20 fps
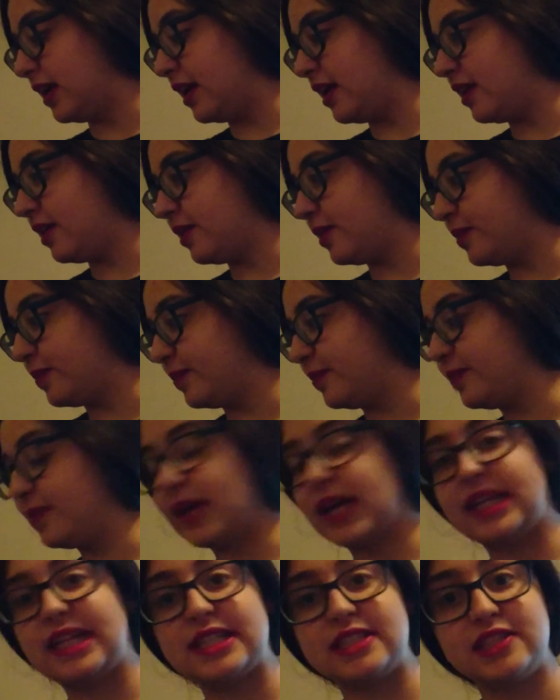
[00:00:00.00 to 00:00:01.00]
Um,
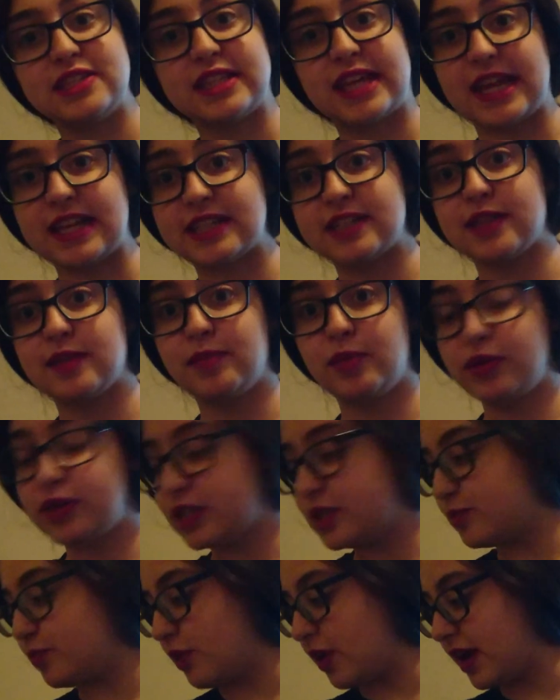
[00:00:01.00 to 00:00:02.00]
and let's just get into the body
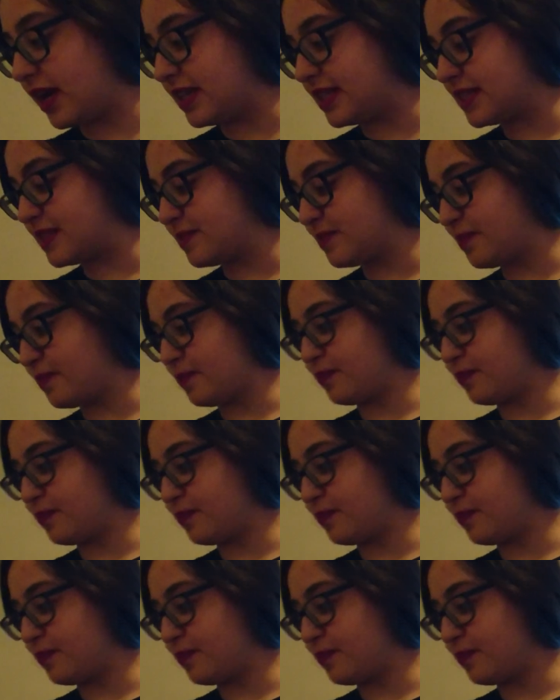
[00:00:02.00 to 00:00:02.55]
sprays.